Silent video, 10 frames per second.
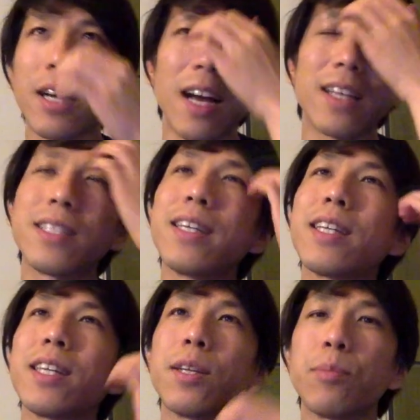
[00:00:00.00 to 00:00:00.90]
as they
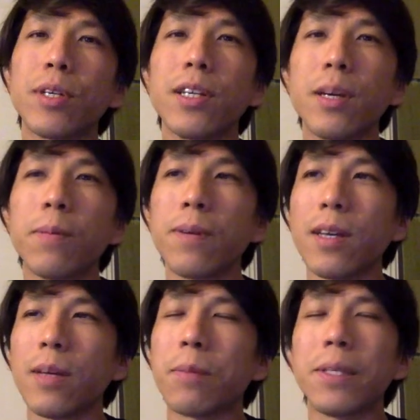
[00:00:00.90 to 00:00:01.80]
get teleported up,
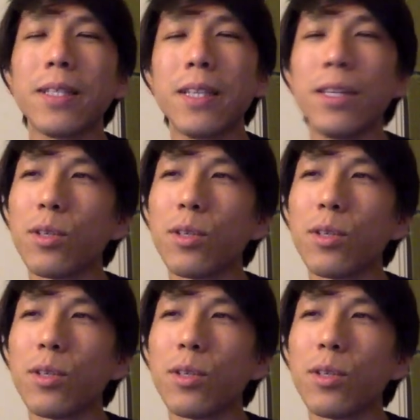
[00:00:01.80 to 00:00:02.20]
basically